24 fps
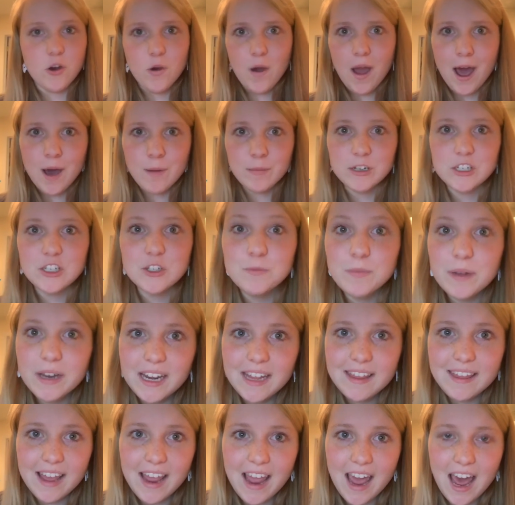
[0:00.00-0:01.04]
how much
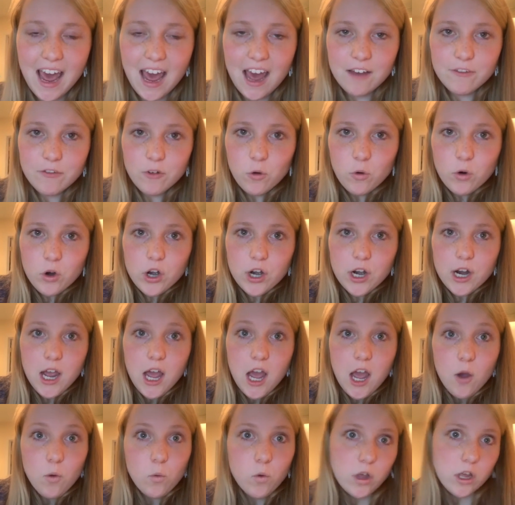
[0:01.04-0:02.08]
money they have, or
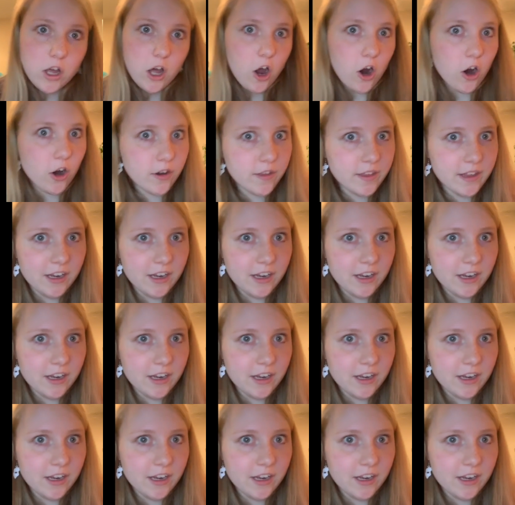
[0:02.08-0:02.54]
what car